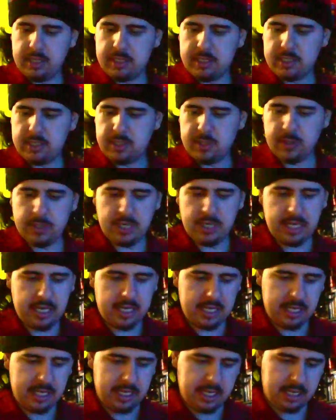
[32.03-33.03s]
So yeah,
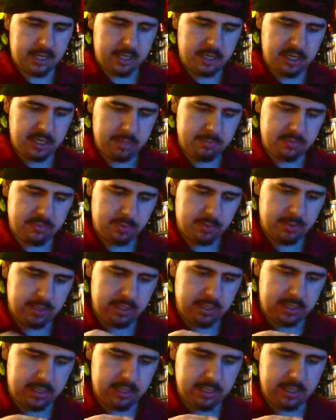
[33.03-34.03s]
it comes
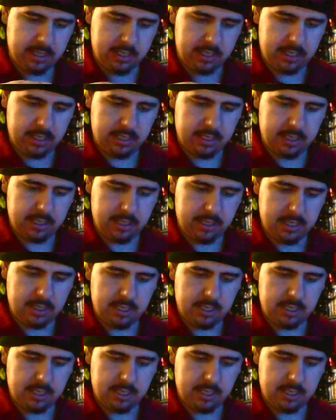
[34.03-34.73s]
with a